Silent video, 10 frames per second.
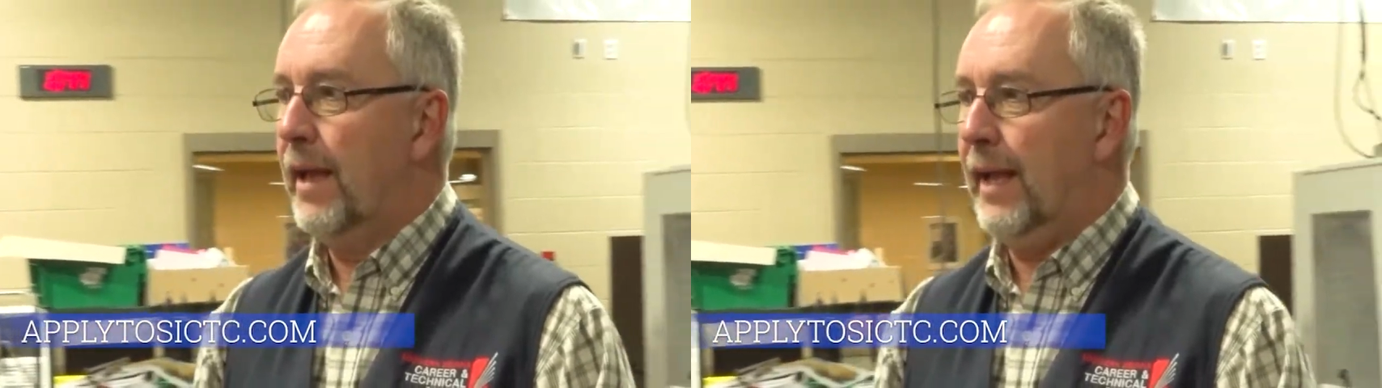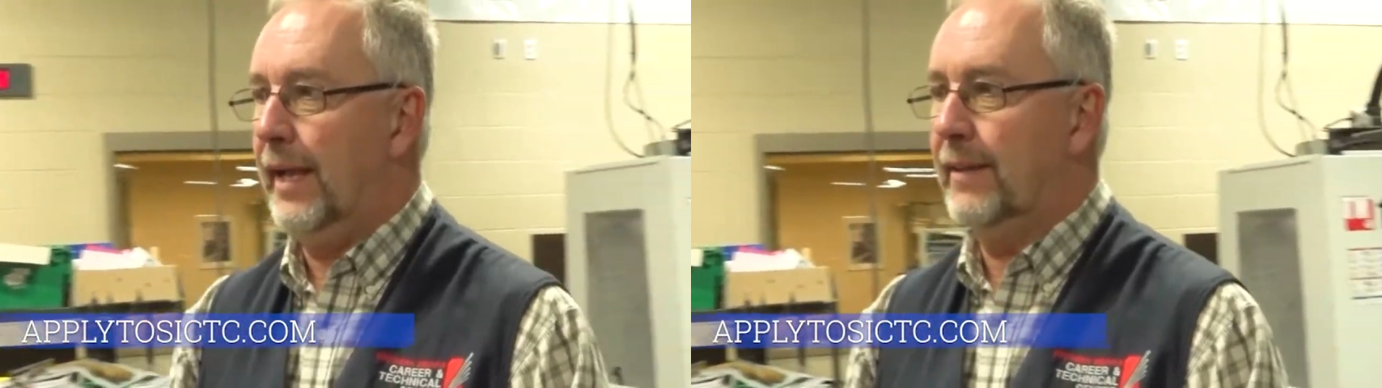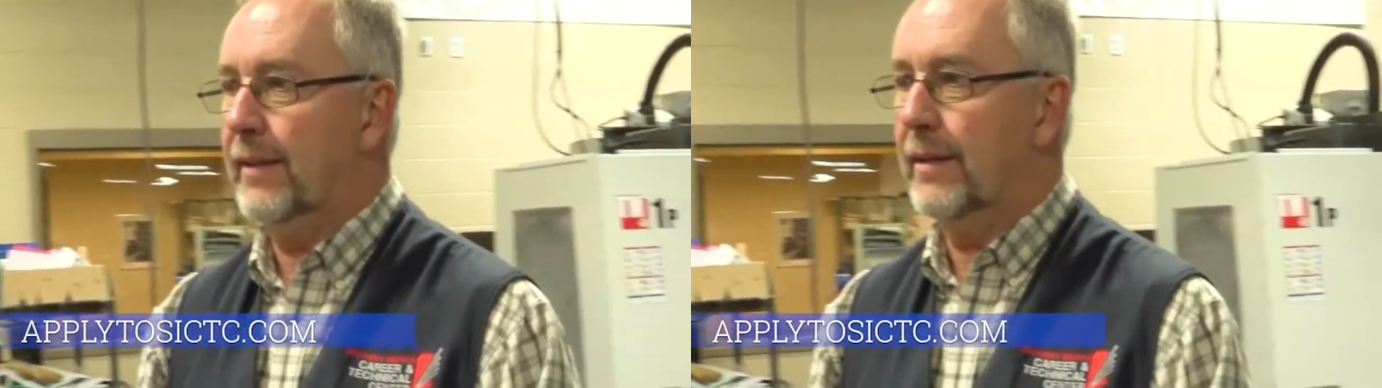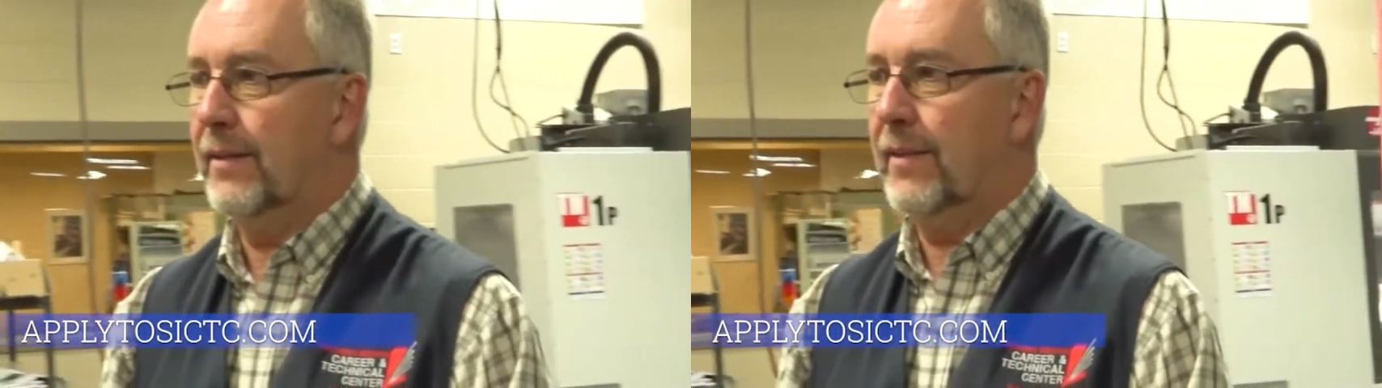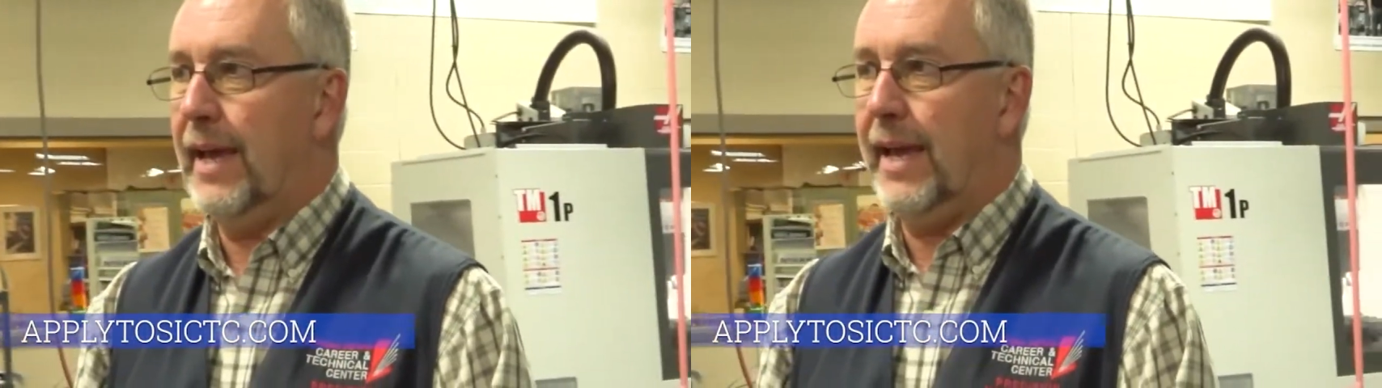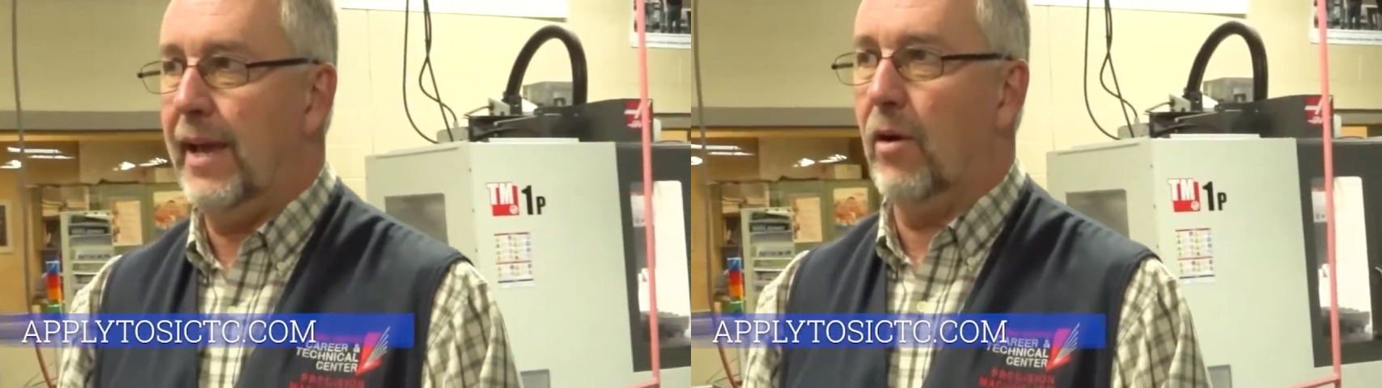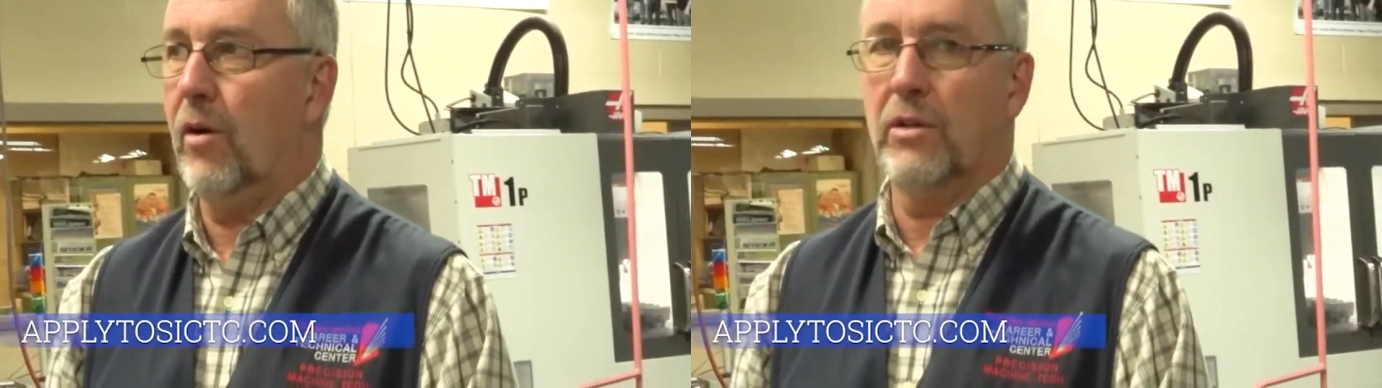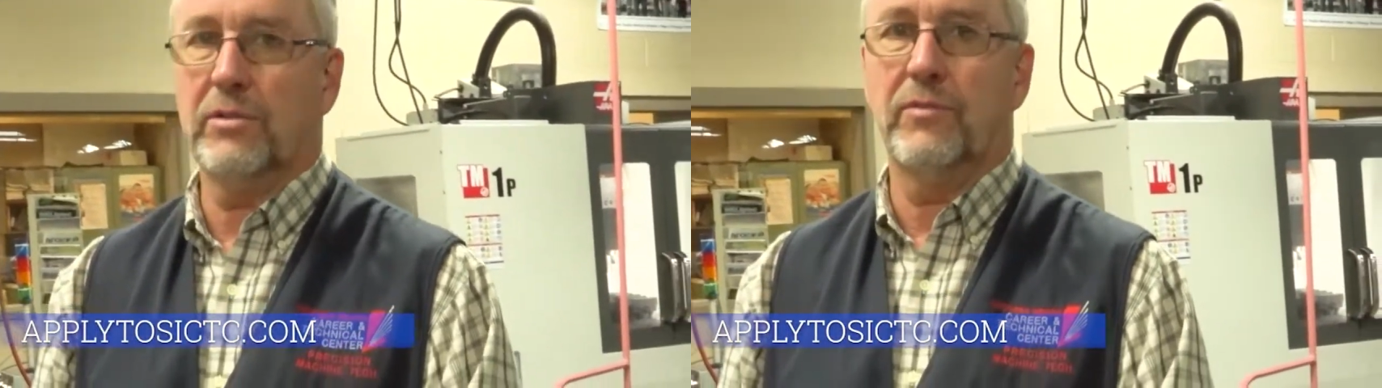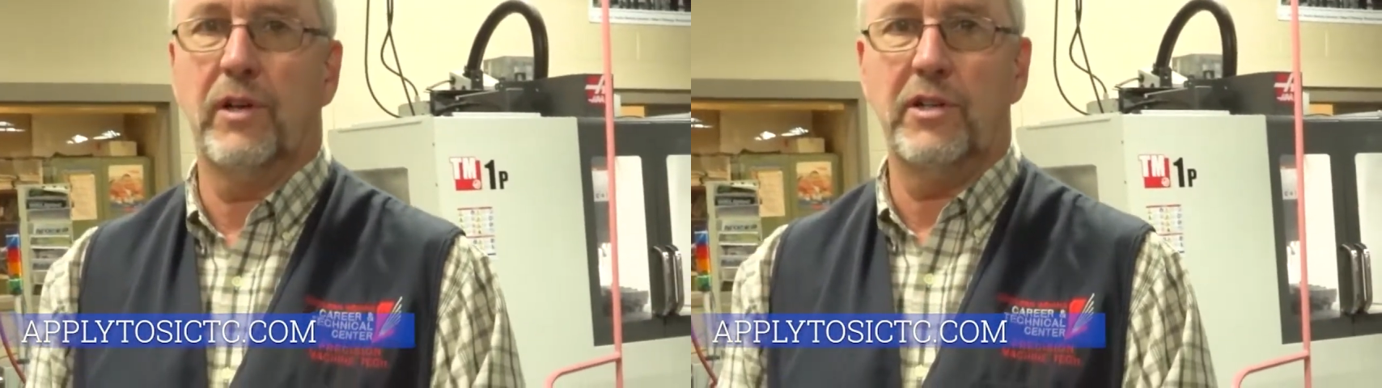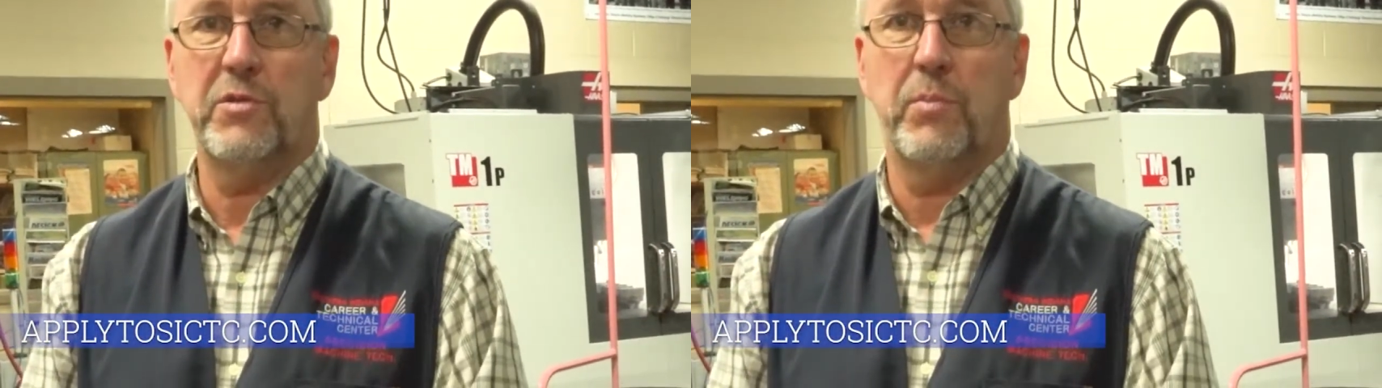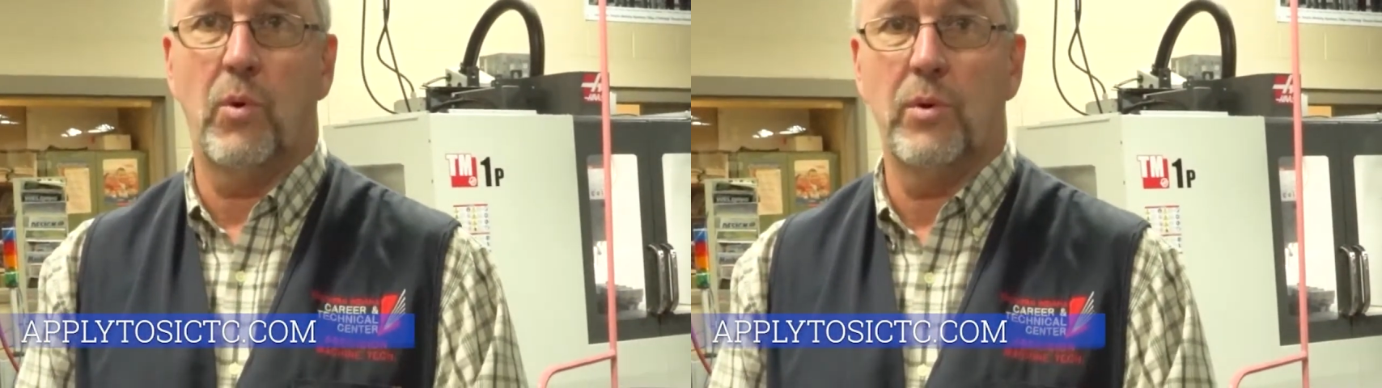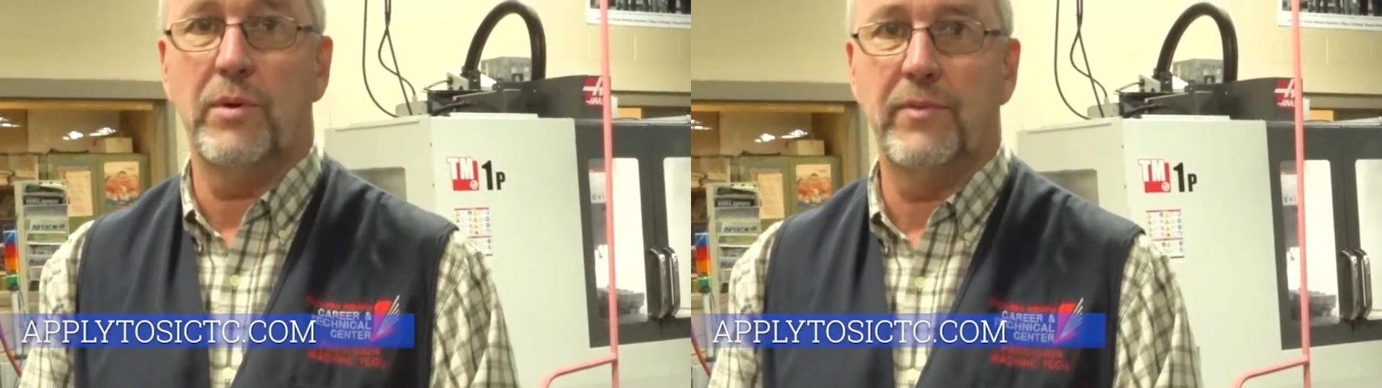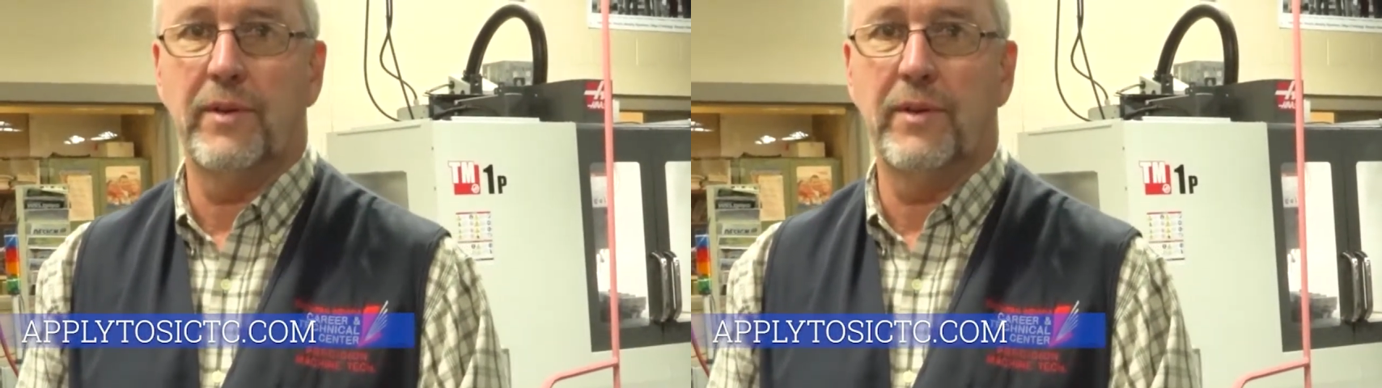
and they are also very supportive